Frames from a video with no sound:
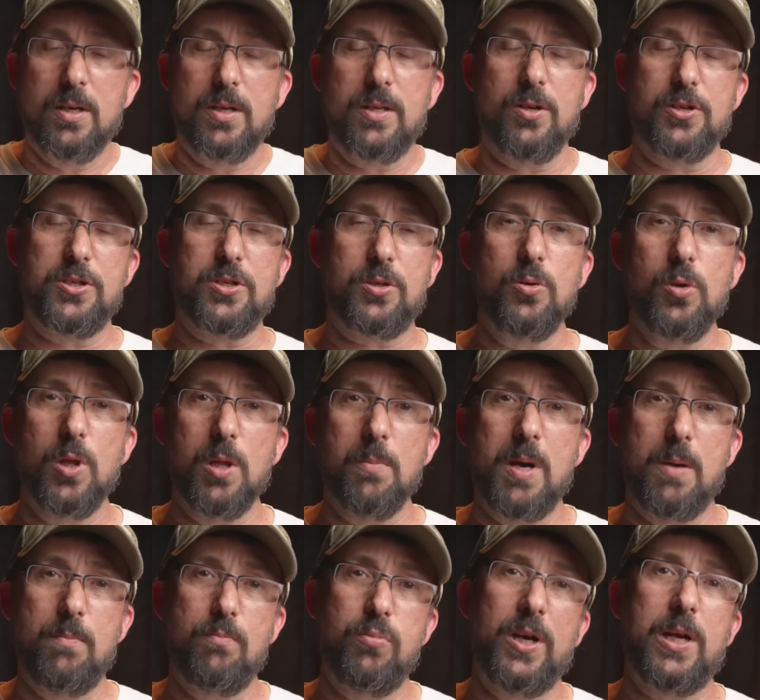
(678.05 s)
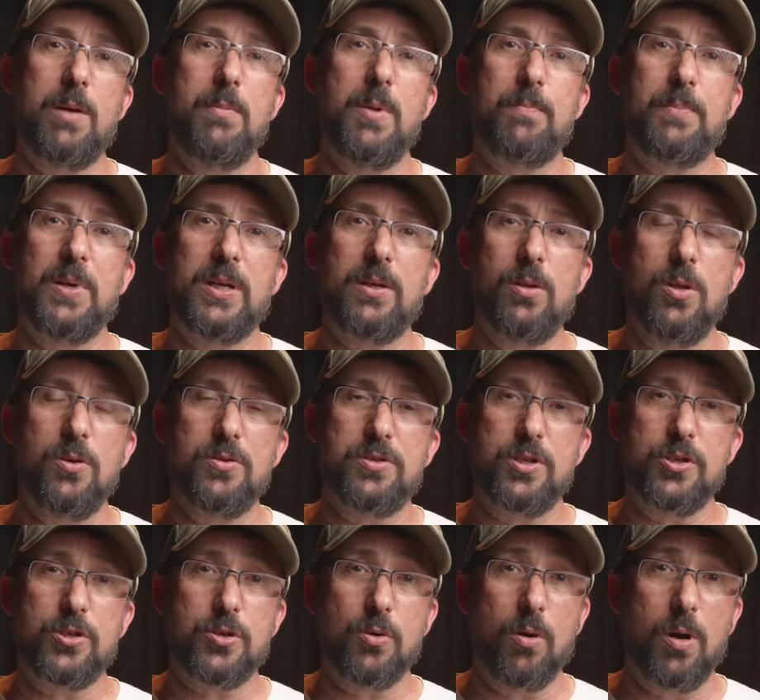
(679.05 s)
They'll school them up, bring them up in close
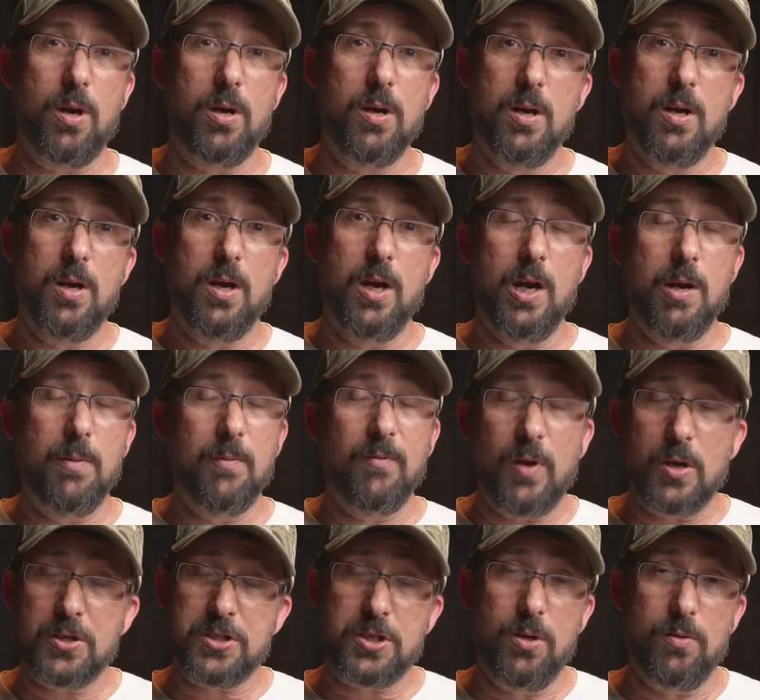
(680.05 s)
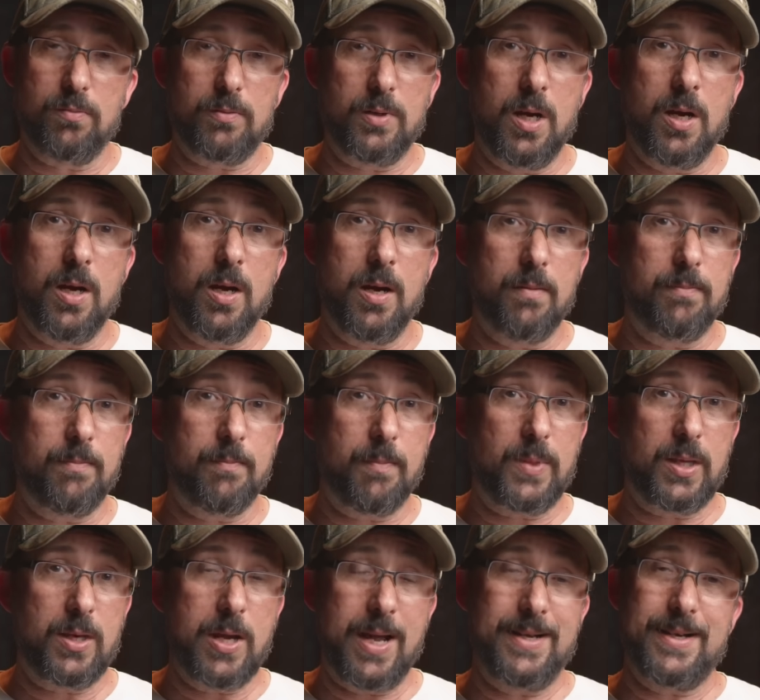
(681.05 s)
to shore. I've also
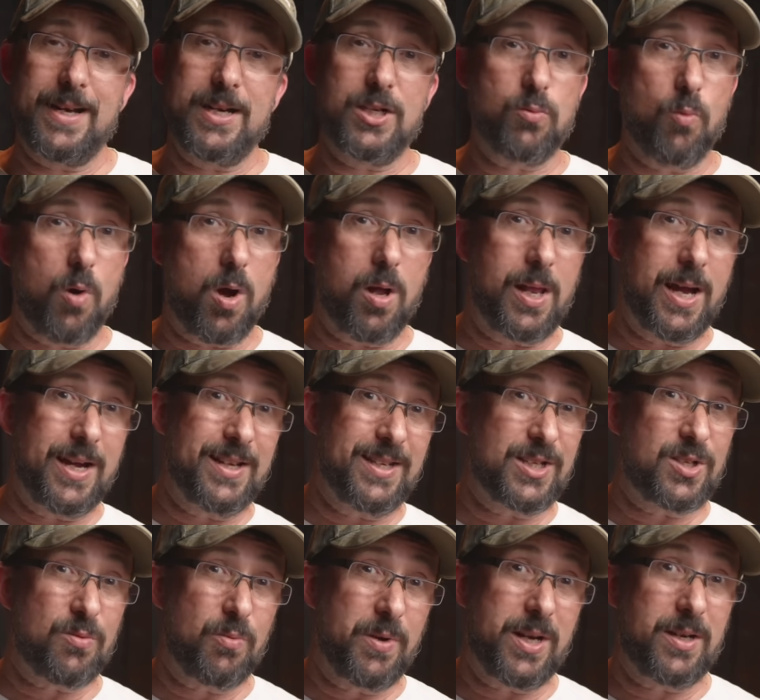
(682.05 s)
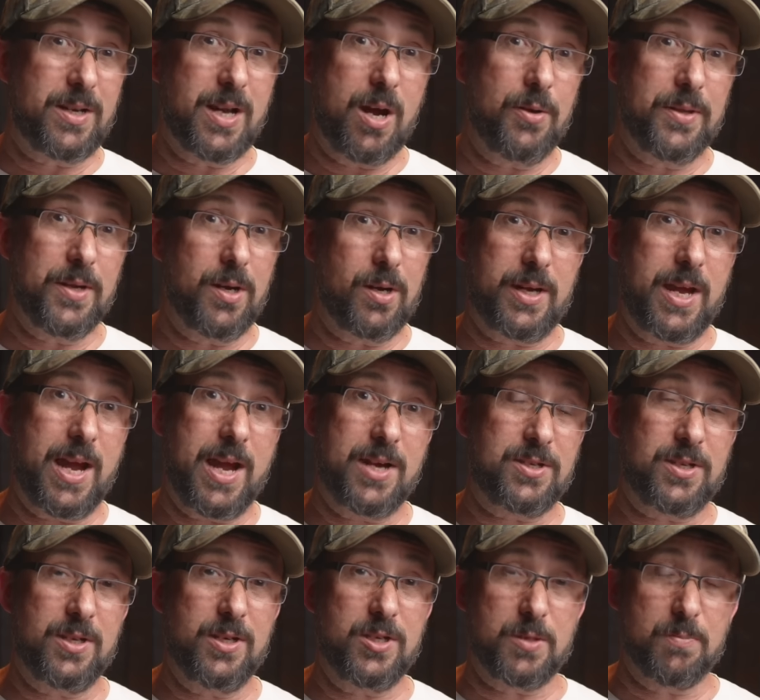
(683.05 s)
got a nice walleye this week down there
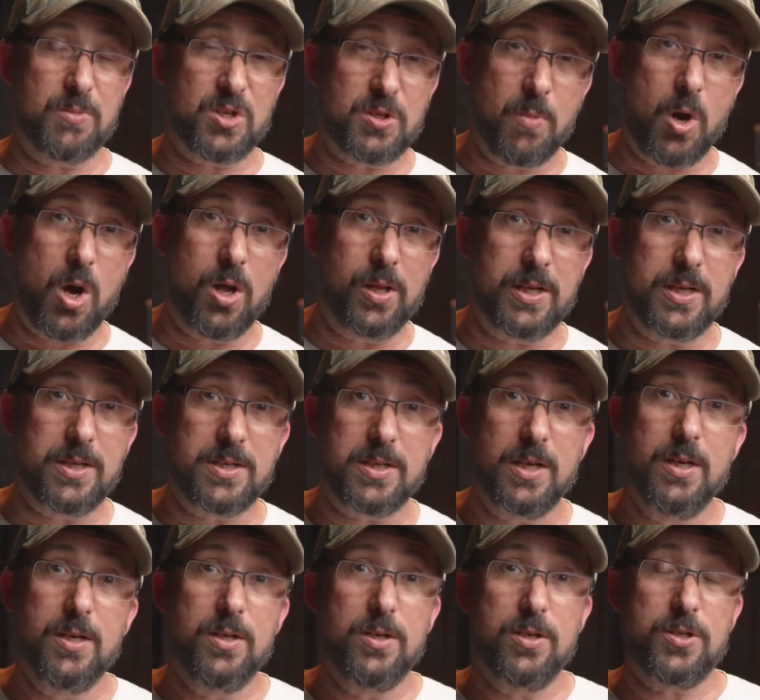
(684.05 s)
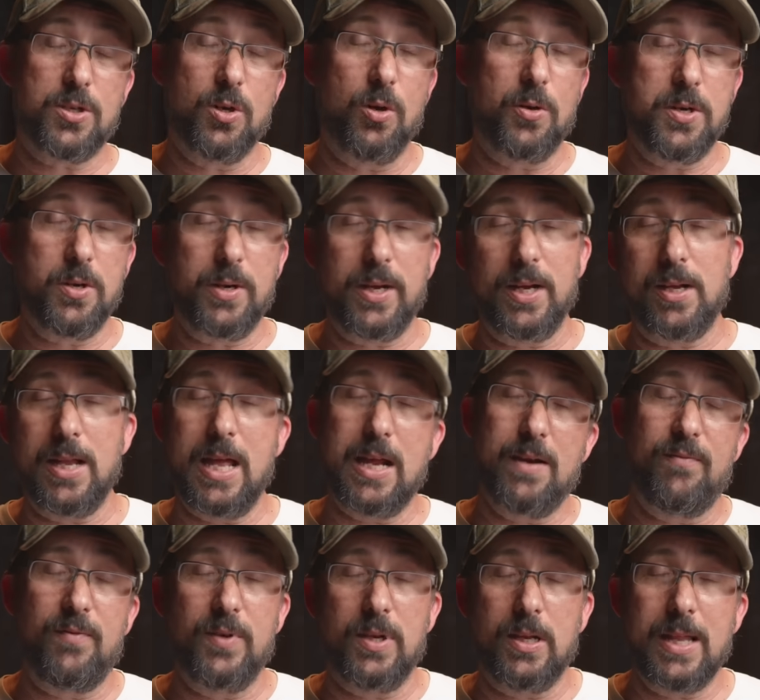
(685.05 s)
casting some smallies. So you get a lot
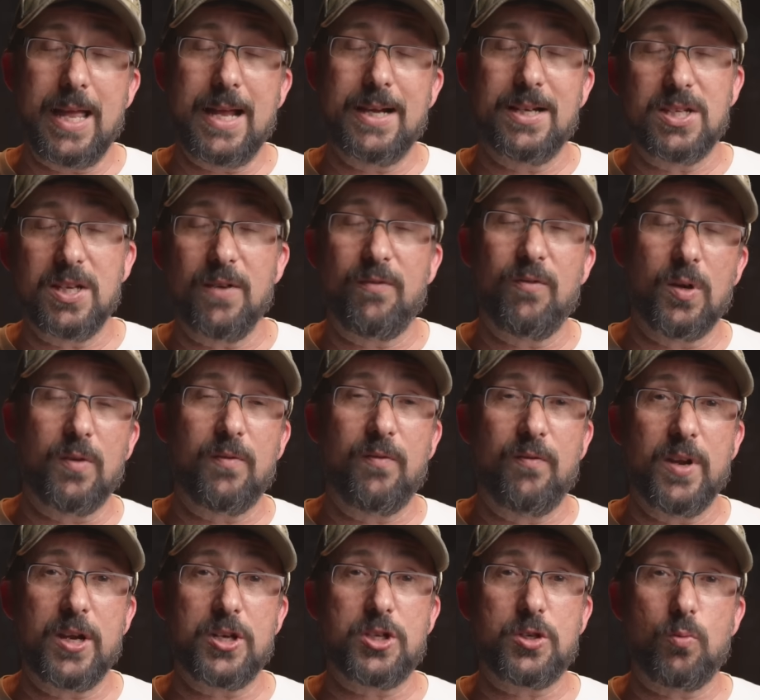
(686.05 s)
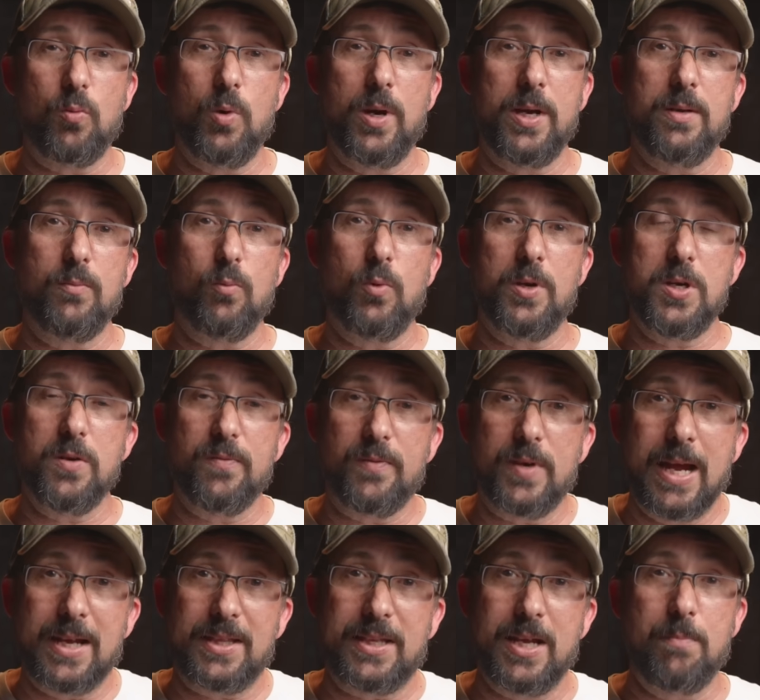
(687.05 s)
of different fish when you've
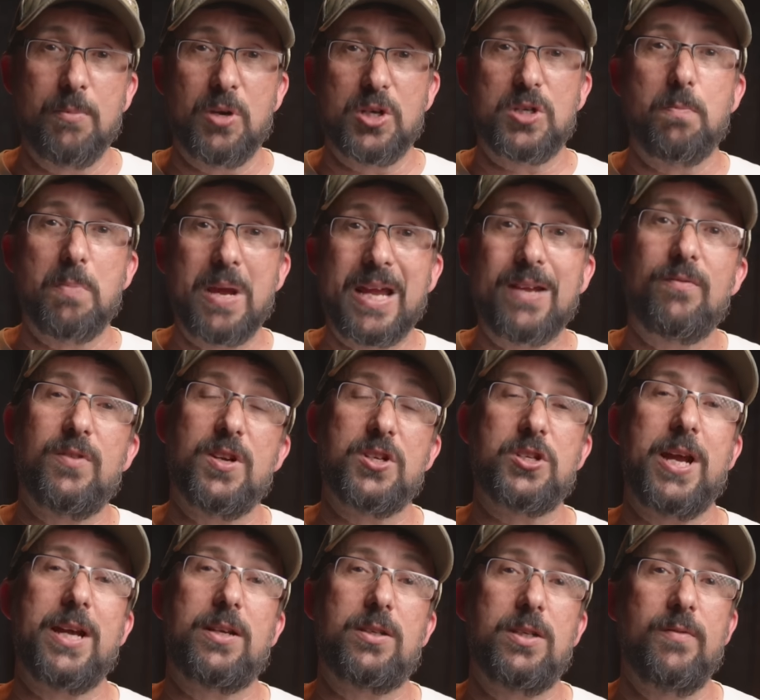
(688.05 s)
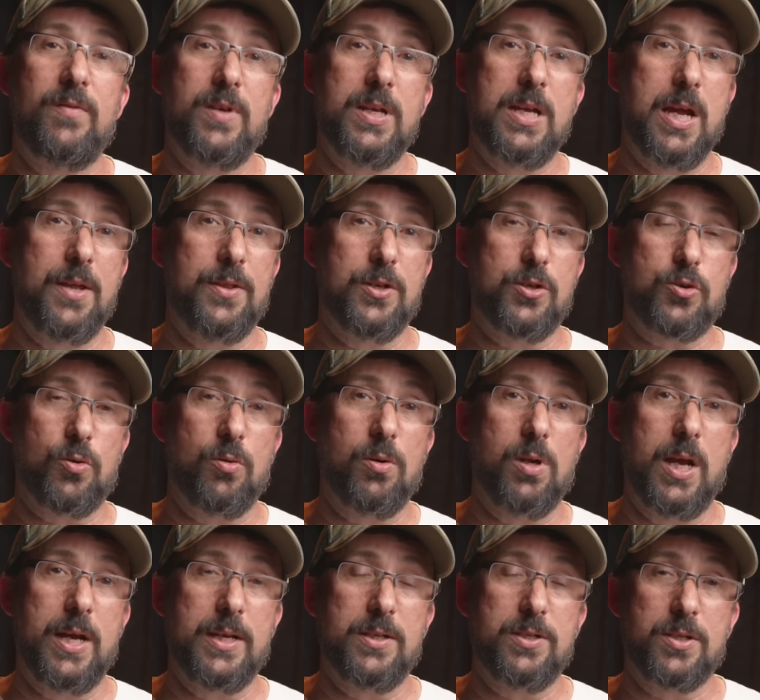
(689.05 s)
got that much bait fish activity on the
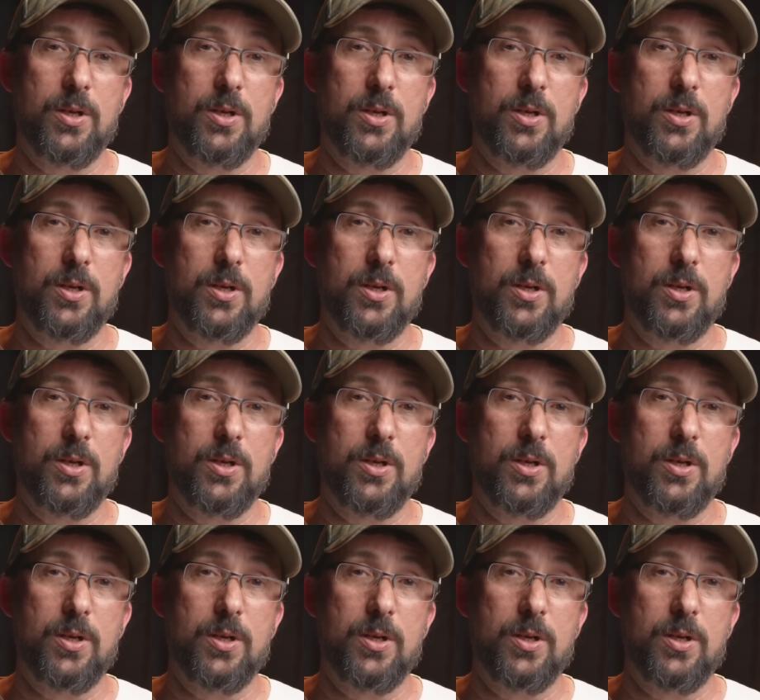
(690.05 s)
shoreline.